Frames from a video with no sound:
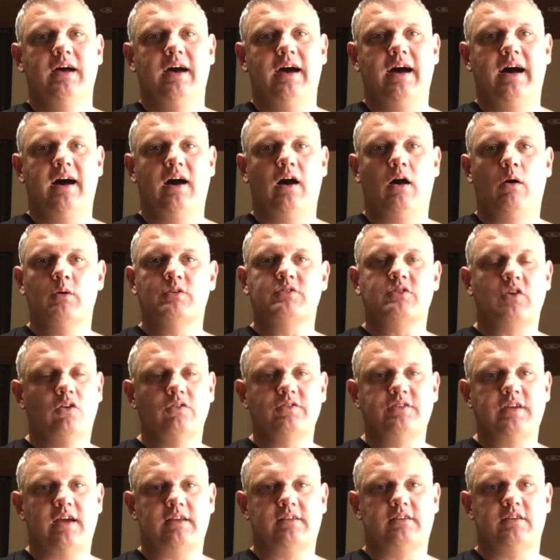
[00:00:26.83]
I was
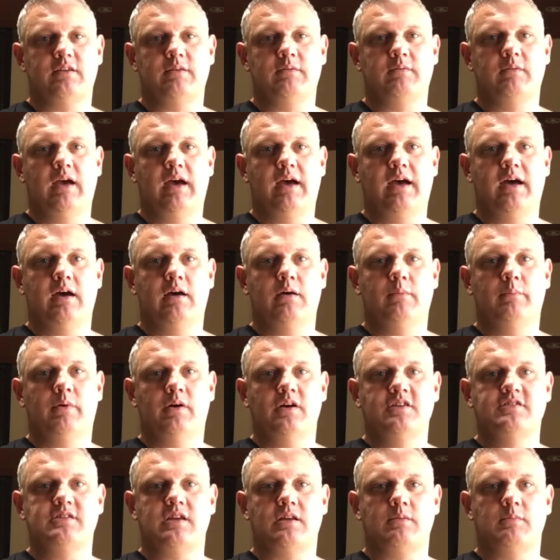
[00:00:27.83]
contacted
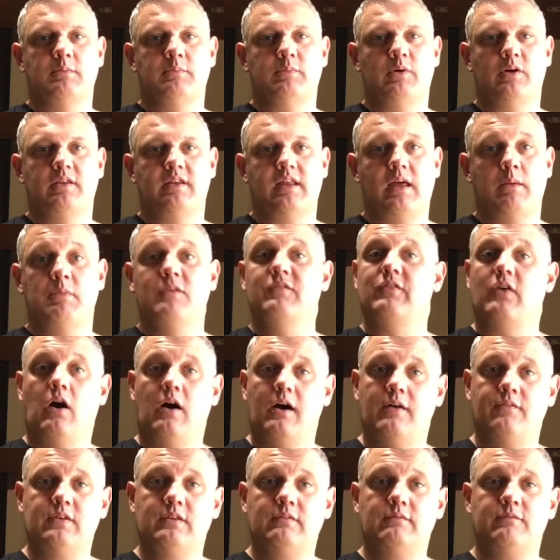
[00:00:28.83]
by a gentleman by the name of
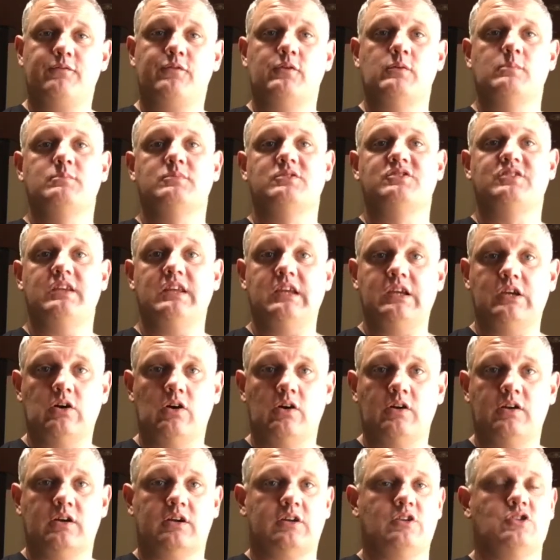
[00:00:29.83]
Ivan from
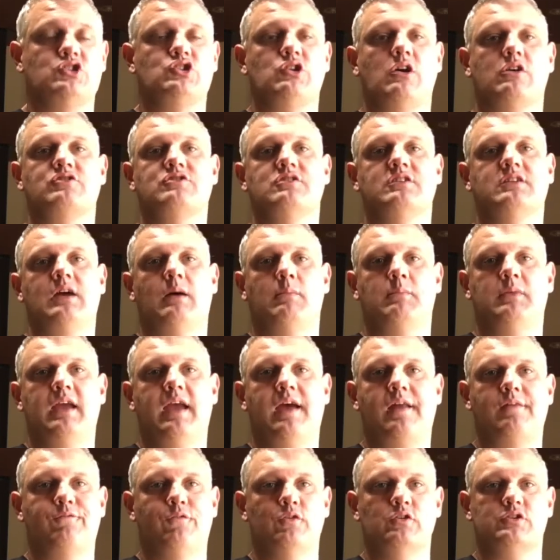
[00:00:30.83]
CityCon, a construction company
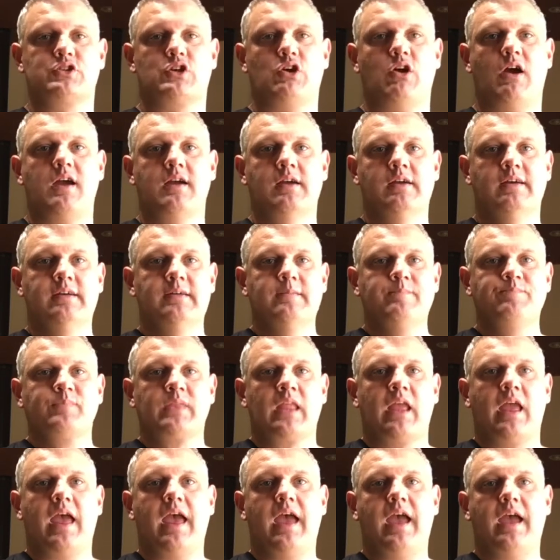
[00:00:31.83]
out of Footscray,
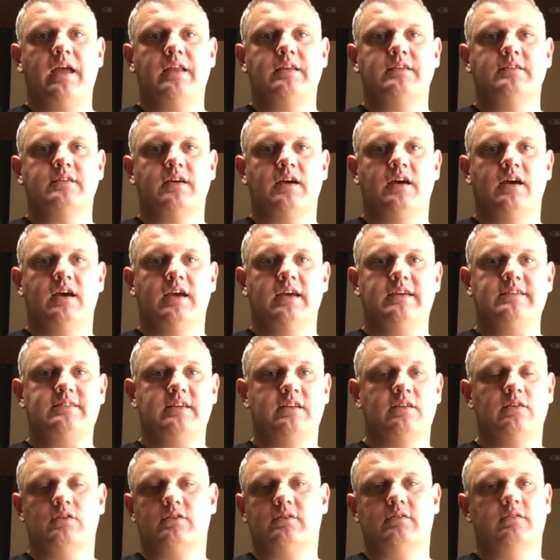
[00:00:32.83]
and he
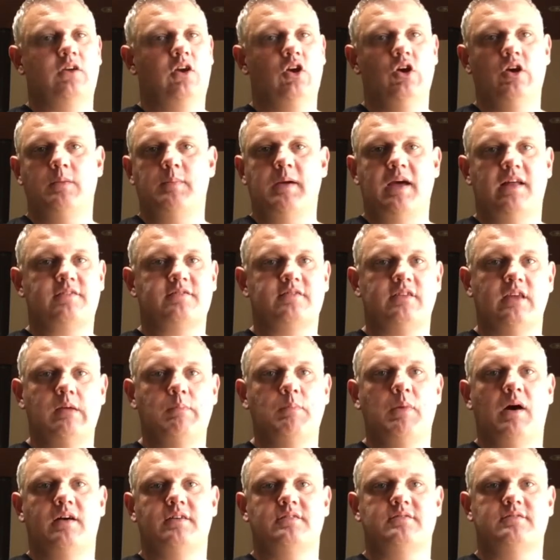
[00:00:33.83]
said, look, heard about
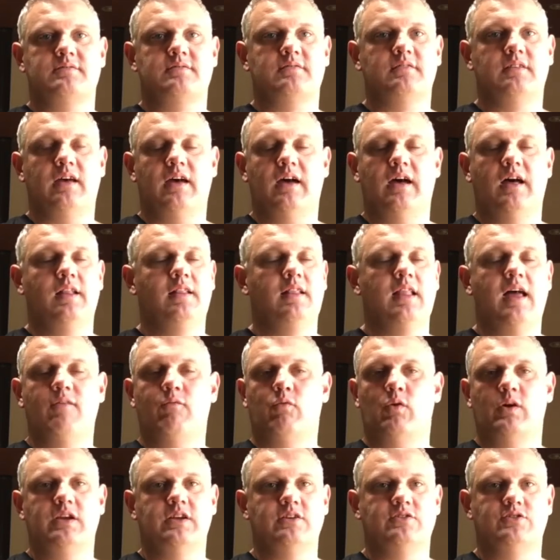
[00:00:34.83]
Sleepbus, love
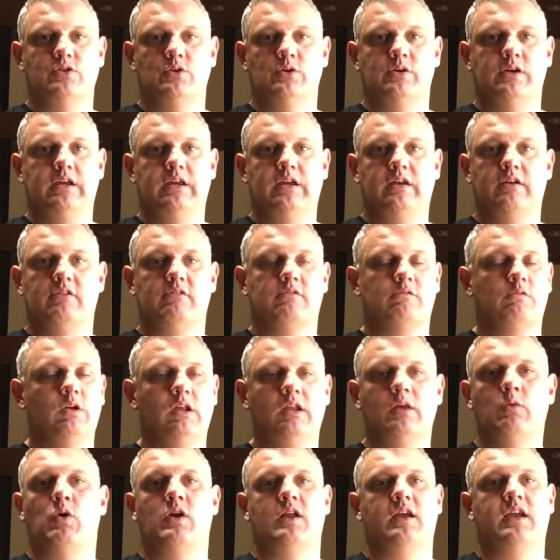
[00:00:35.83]
what you're doing,
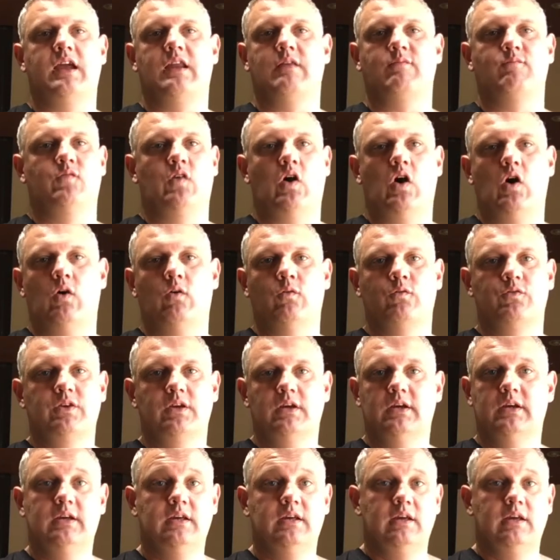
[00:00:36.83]
really want to get involved.
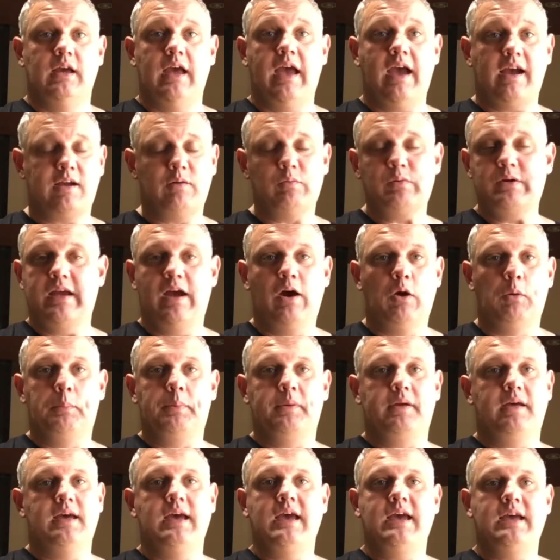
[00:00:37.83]
How can we
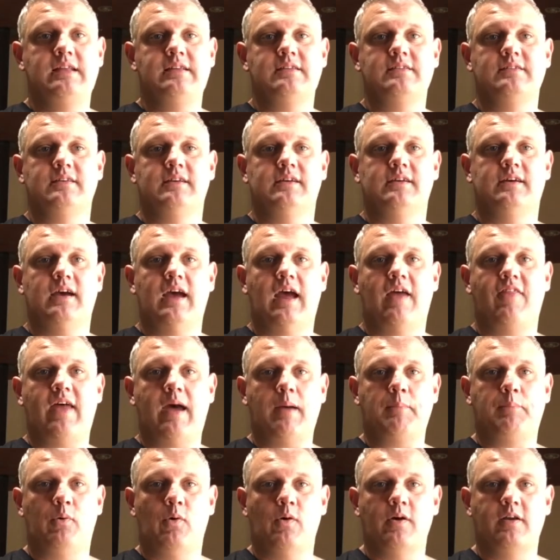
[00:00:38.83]
help? And at
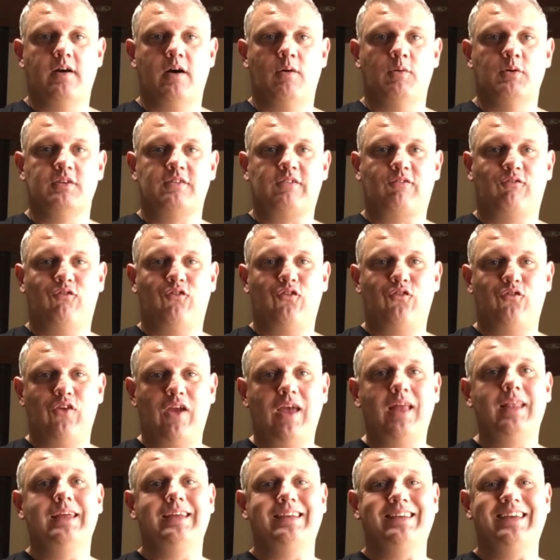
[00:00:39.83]
that point, I was
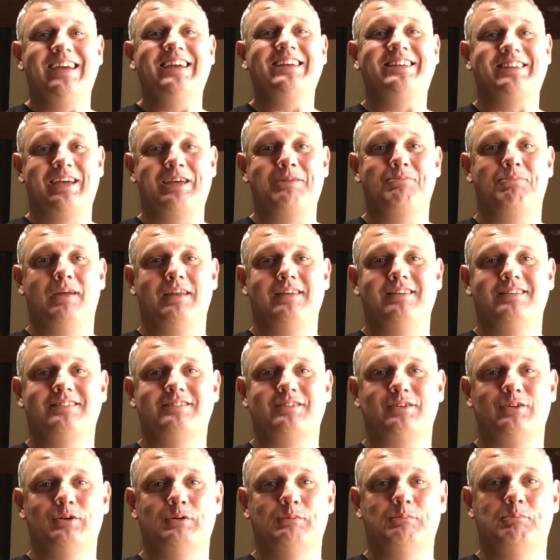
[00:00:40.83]
fairly knee-deep
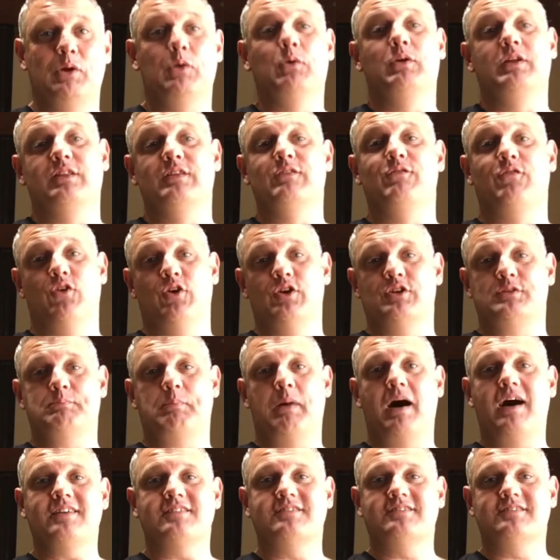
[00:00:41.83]
into building the first
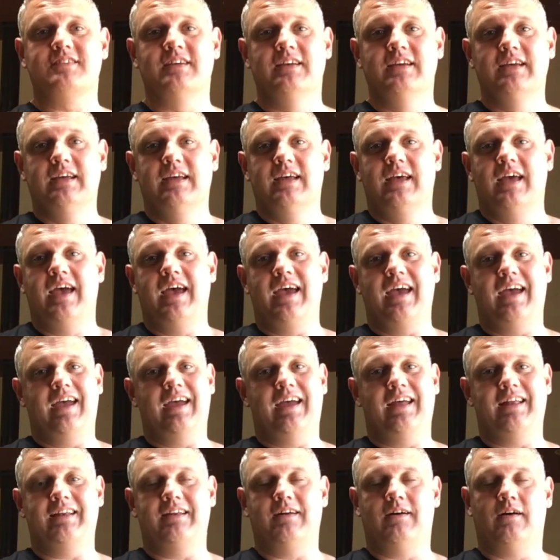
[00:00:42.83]
bus,
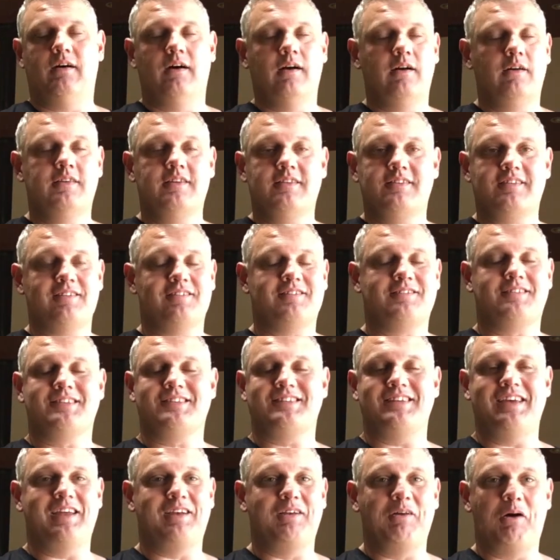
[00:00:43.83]
and I just
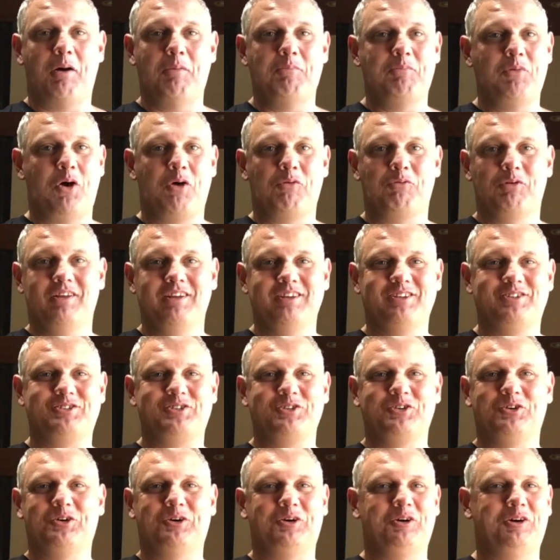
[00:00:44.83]
said, I'm not really
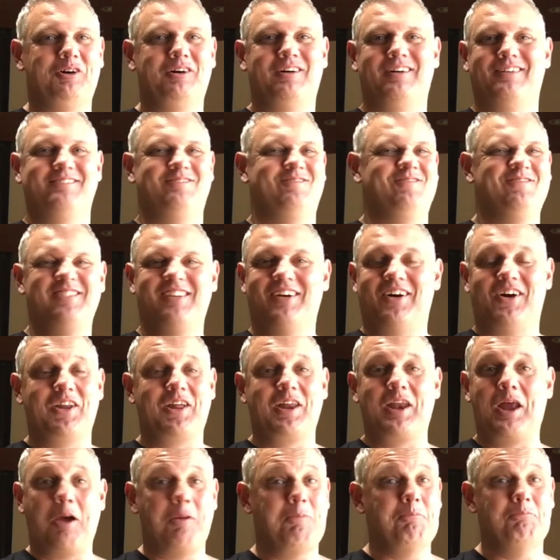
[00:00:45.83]
sure, I
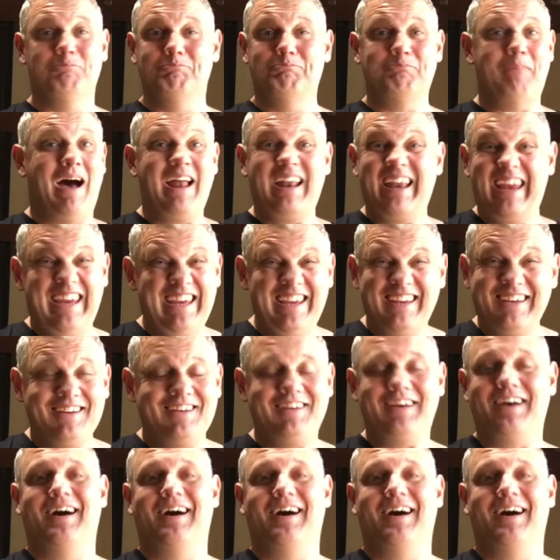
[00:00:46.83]
don't know, money,